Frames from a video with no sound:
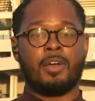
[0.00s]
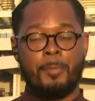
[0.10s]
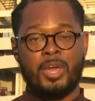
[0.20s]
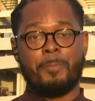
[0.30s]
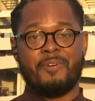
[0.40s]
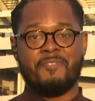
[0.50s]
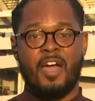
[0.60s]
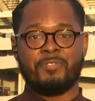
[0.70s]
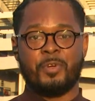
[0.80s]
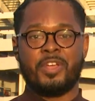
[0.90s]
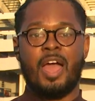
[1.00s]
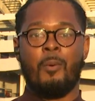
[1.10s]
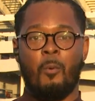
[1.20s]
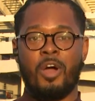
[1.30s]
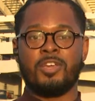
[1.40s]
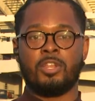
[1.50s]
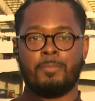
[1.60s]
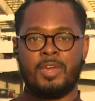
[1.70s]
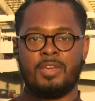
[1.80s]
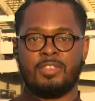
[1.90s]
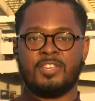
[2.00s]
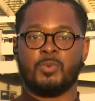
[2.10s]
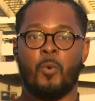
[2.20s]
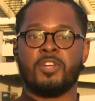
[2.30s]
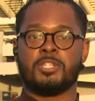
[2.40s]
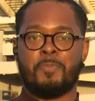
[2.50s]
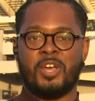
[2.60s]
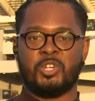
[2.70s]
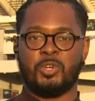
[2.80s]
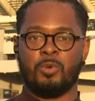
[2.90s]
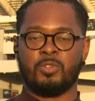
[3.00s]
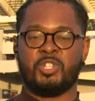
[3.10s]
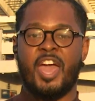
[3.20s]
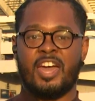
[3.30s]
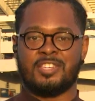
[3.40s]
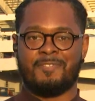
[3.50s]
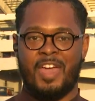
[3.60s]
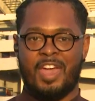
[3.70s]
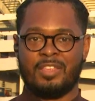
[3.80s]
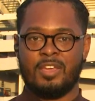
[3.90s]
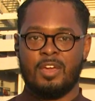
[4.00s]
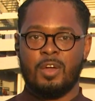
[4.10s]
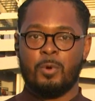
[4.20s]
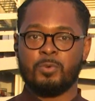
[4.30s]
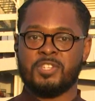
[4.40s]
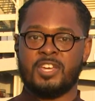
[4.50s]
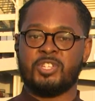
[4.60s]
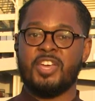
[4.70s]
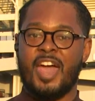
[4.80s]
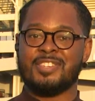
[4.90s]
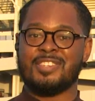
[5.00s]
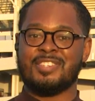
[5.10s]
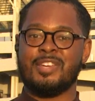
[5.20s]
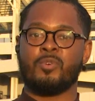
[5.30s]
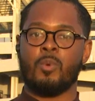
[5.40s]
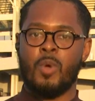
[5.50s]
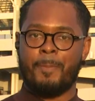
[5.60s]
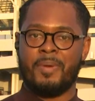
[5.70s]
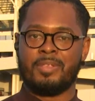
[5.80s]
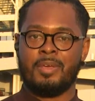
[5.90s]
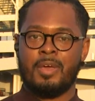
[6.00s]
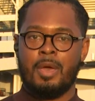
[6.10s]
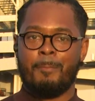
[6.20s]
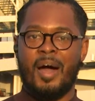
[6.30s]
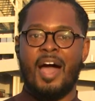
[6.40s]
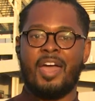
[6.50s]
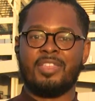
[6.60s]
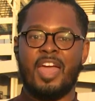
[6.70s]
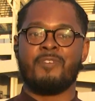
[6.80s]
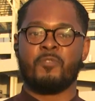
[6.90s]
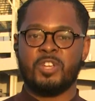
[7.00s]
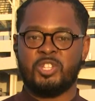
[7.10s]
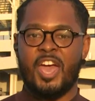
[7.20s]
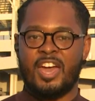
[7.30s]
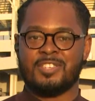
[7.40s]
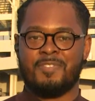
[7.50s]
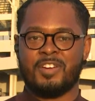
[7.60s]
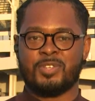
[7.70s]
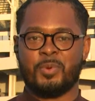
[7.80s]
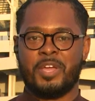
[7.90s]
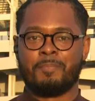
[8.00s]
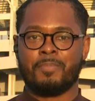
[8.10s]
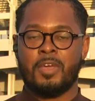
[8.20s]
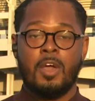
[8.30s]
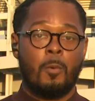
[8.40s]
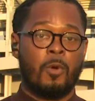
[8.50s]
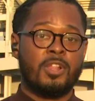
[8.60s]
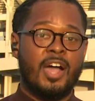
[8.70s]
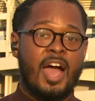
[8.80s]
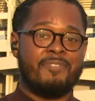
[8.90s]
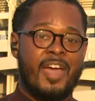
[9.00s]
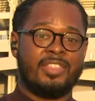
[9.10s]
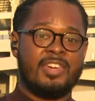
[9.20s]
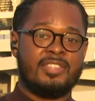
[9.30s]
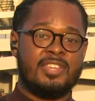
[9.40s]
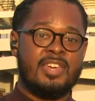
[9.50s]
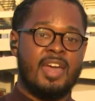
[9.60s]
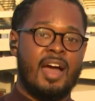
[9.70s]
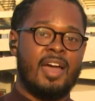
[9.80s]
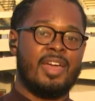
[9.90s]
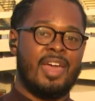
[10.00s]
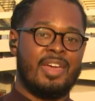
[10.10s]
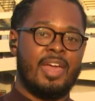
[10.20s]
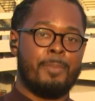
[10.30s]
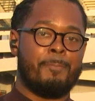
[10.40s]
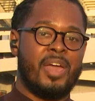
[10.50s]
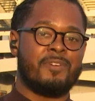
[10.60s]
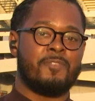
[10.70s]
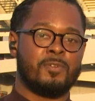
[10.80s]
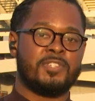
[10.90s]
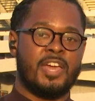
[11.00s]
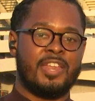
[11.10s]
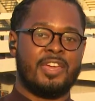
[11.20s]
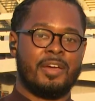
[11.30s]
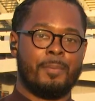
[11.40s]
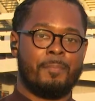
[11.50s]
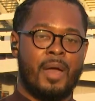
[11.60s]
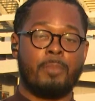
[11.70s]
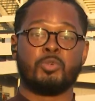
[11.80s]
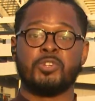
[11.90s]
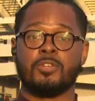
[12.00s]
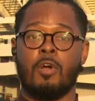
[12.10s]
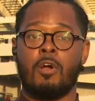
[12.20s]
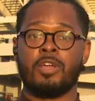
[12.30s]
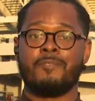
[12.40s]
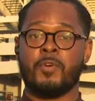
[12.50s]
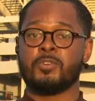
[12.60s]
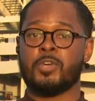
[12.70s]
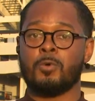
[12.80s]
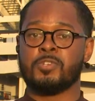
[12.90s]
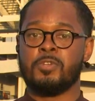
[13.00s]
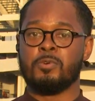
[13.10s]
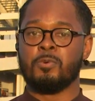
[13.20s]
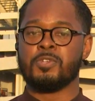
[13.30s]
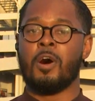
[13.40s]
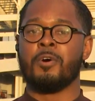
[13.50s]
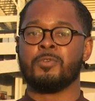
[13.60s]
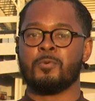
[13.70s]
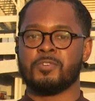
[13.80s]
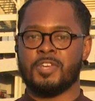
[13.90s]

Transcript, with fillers: coming up at 5:30, I want you to meet this one special Jags fan who says she has a secret weapon behind every Jags victory. We're live at the TIAA Bank Field Stadium. I'm Tristan Hardy, First Coast News on your